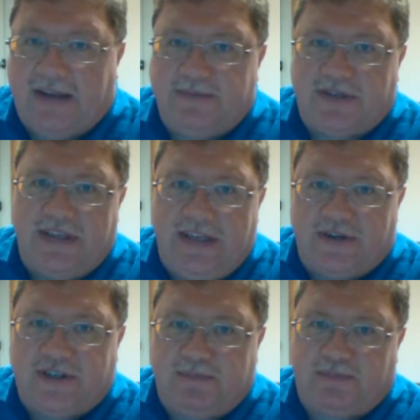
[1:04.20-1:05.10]
comes a
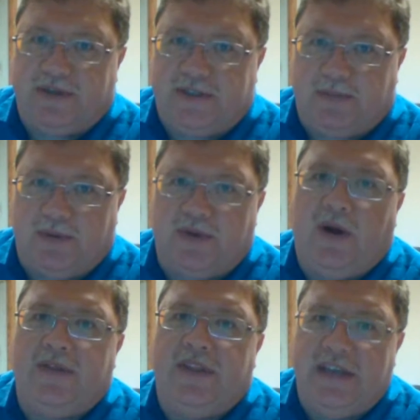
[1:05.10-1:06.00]
leadership principle
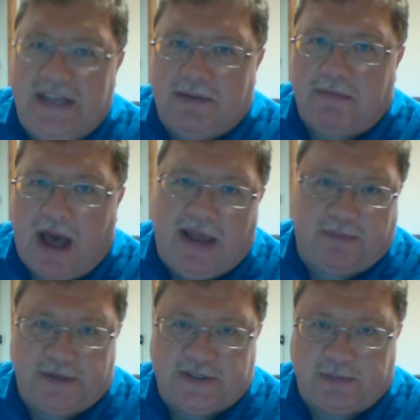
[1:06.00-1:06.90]
called the Nehemiah
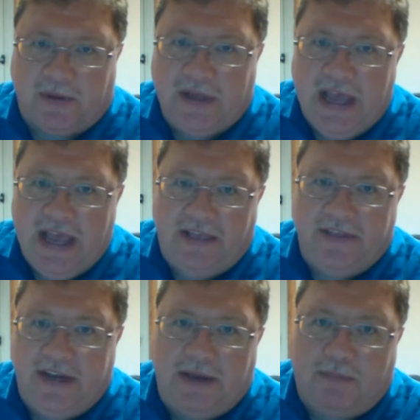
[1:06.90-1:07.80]
principle. And
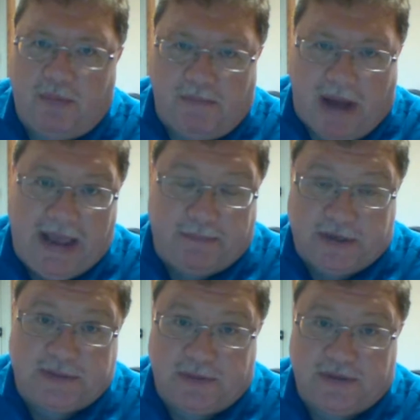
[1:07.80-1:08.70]
the Nehemiah
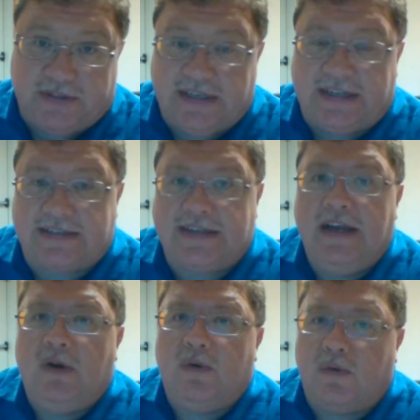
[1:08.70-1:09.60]
principle is this:
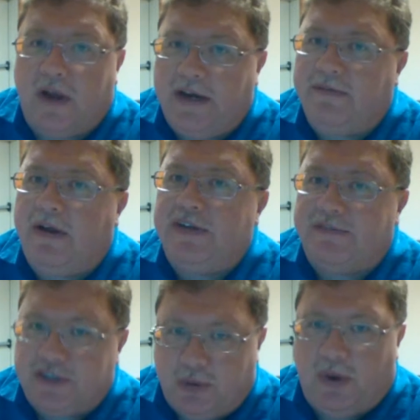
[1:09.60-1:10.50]
right around
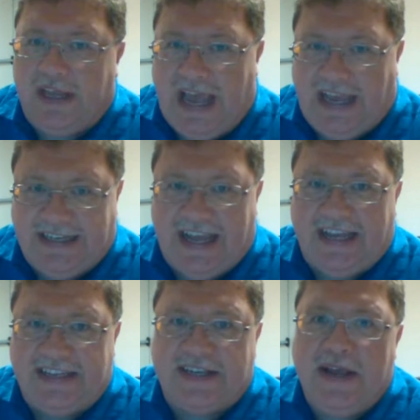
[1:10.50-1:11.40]
every 28
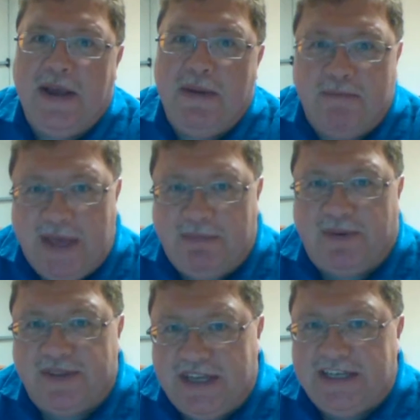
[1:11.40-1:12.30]
days,
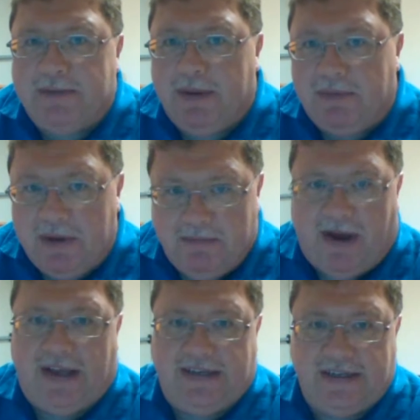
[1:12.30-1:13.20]
people need to be
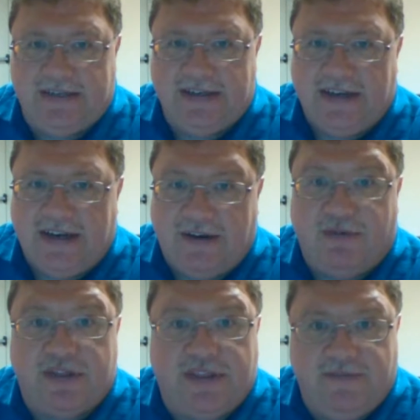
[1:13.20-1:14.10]
reminded of
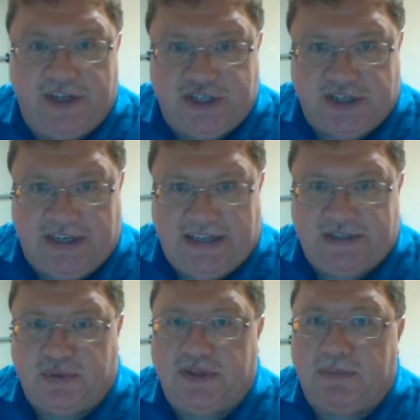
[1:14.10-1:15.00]
what the vision
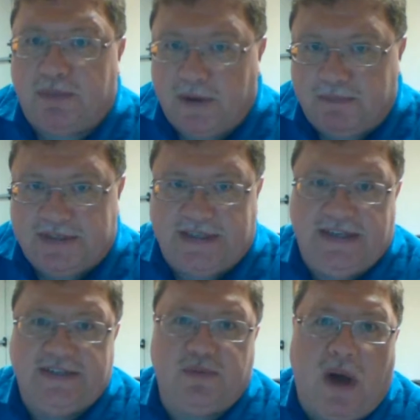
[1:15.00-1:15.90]
is, what the purpose
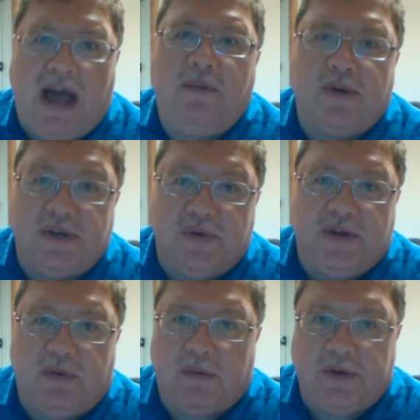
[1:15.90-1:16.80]
is, why we're
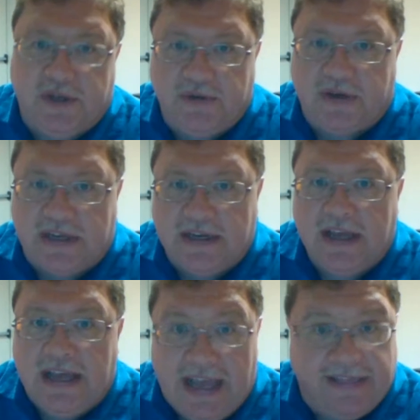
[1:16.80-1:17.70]
doing what we're doing,
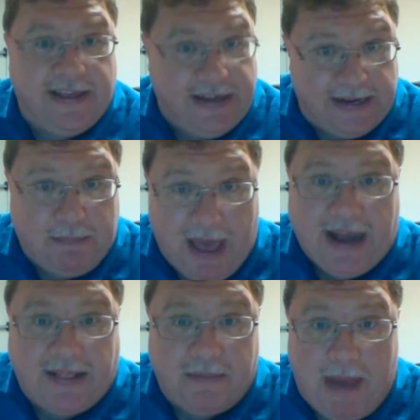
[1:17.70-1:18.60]
and they need a
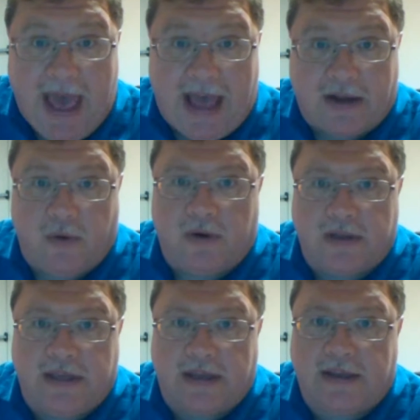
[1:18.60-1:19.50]
pat on the back or
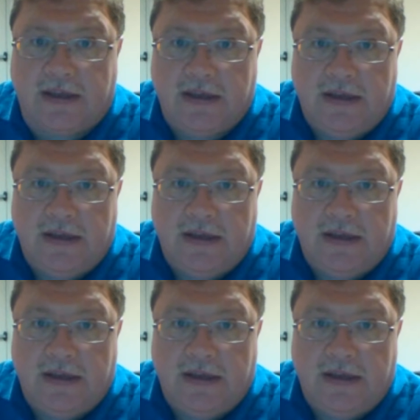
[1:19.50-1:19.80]
a kick.